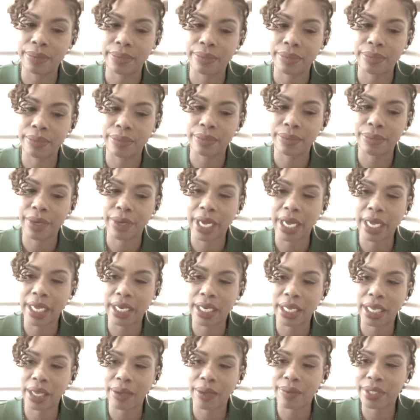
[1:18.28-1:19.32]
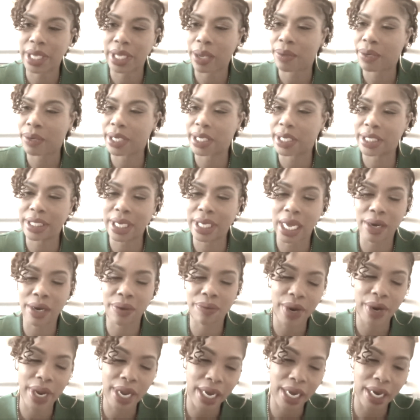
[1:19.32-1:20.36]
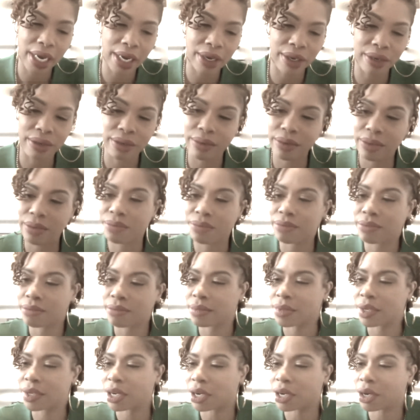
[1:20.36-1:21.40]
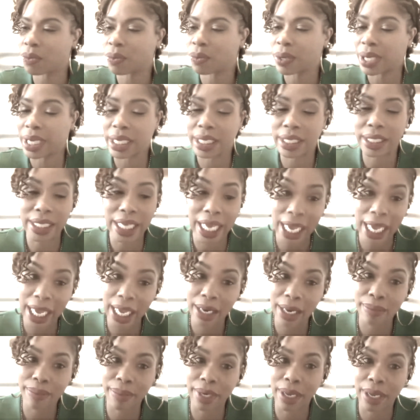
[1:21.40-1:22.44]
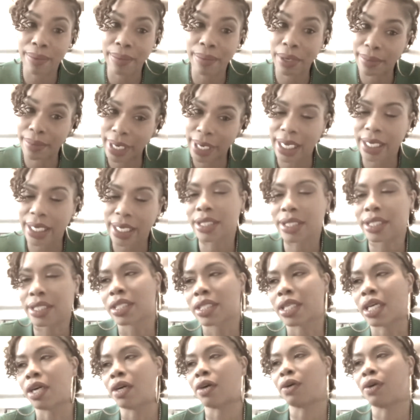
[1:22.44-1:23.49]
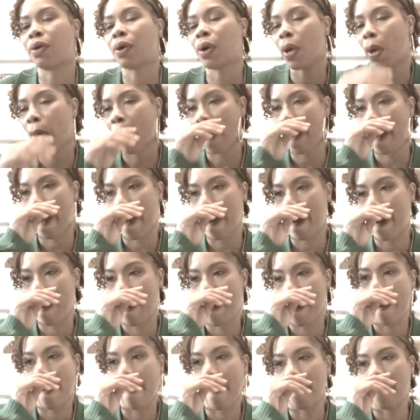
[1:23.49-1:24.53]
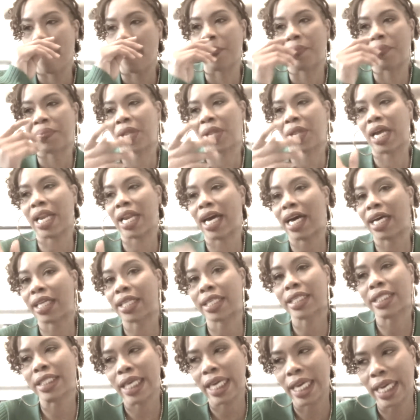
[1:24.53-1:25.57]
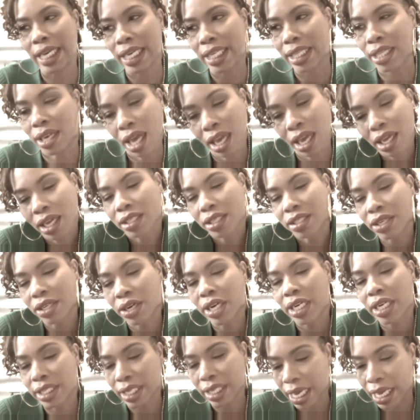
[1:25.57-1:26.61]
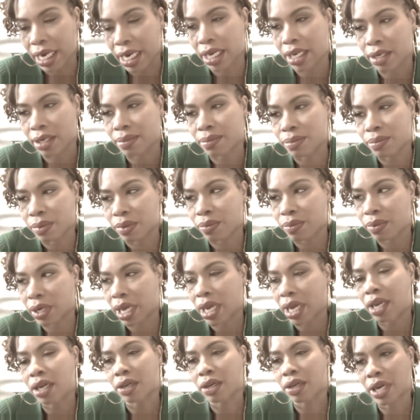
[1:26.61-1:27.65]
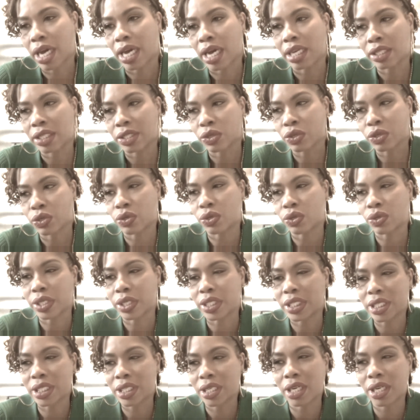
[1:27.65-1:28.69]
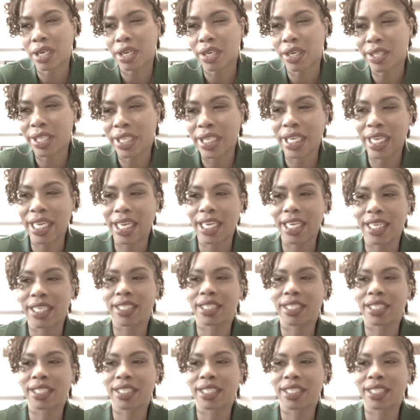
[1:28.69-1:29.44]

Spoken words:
But he was like, well, he's not around, you know, we can date, blah, blah, blah. So I allowed the dating, like I started dating him. We were like, okay, it's cool. And, you know, the thing is,